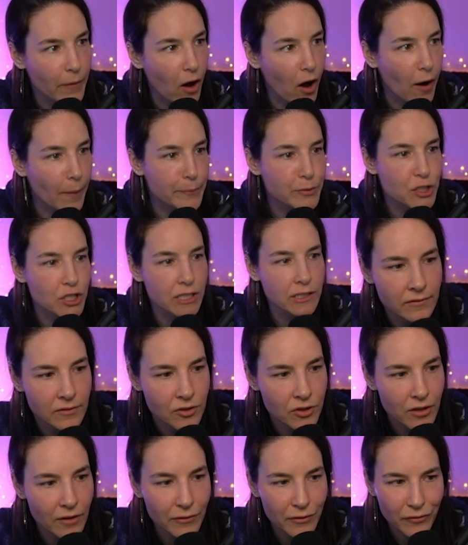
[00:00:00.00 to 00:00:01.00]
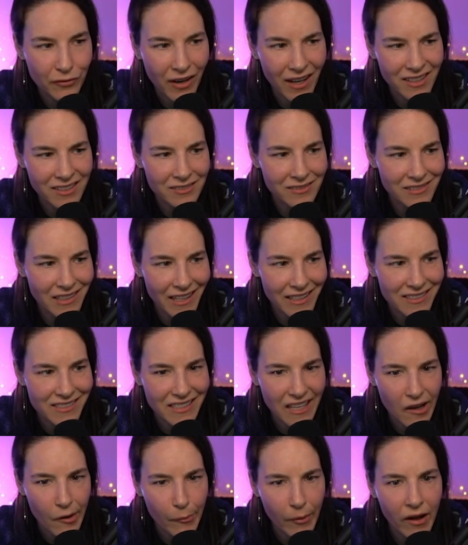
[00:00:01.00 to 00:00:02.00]
option. Do you have a friend who likes
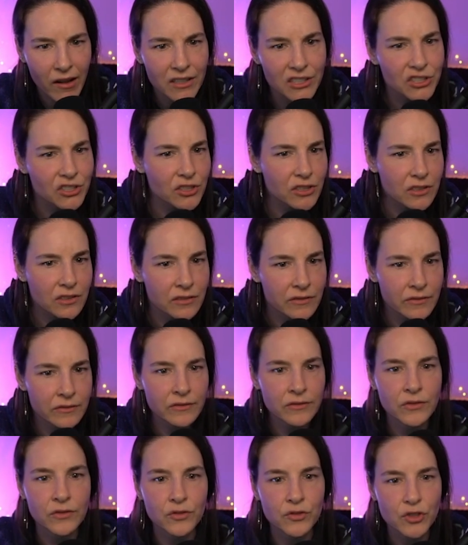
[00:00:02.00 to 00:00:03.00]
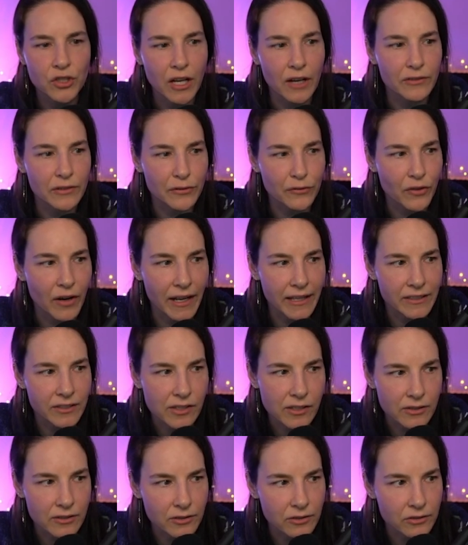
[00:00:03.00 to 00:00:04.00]
nail polish? Do you have a friend
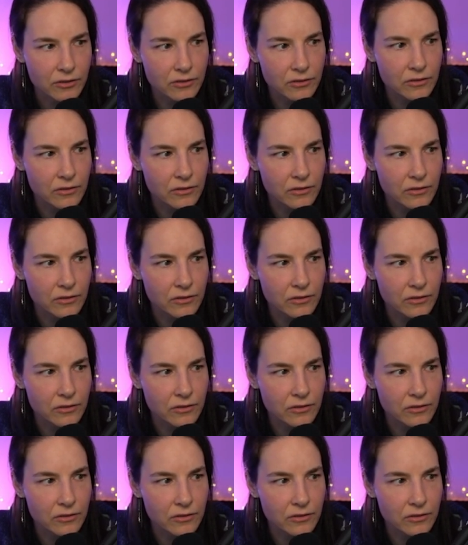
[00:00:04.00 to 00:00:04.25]
who